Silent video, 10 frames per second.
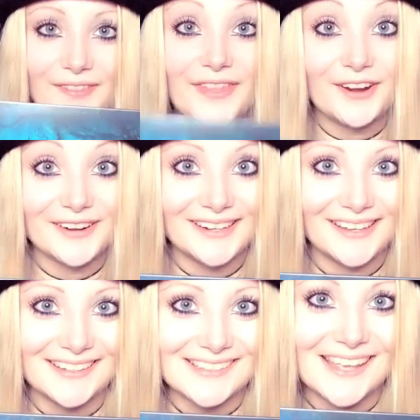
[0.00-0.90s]
There it
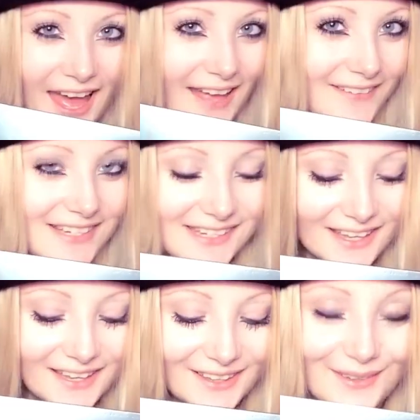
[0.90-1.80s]
is, and
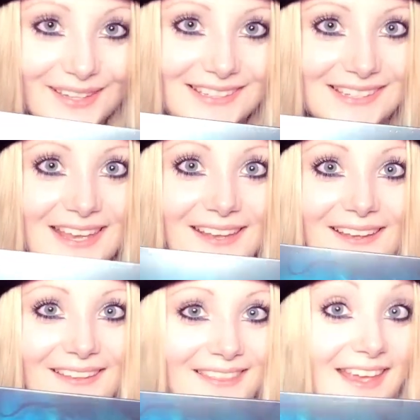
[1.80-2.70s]
you can see
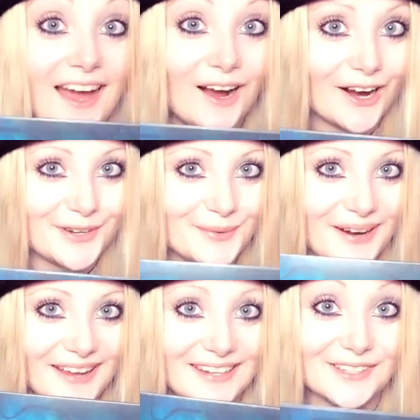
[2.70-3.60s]
the
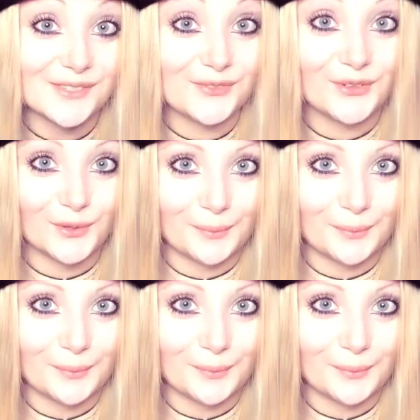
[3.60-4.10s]
artwork in its full